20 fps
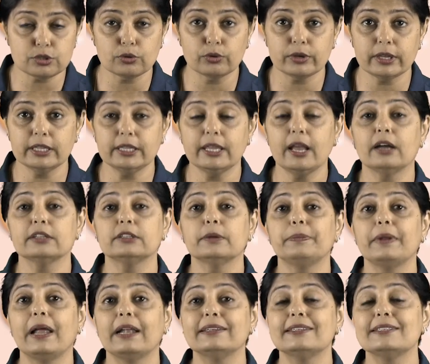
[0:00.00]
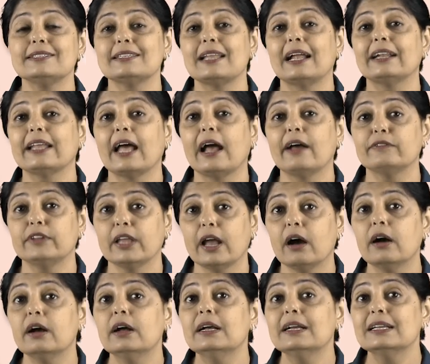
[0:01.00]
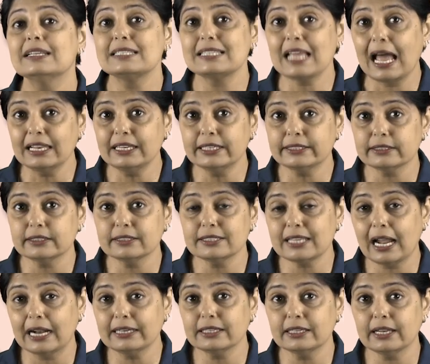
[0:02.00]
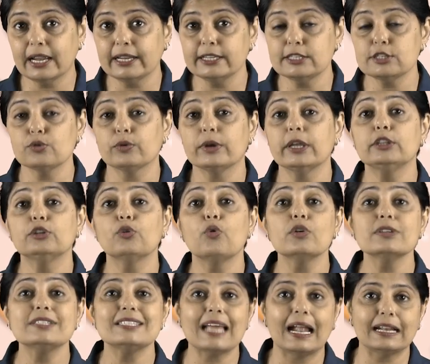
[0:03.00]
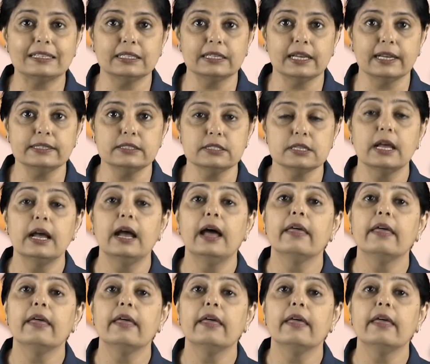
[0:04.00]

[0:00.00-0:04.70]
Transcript: okay, the other planets that have their satellites, okay, those satellites,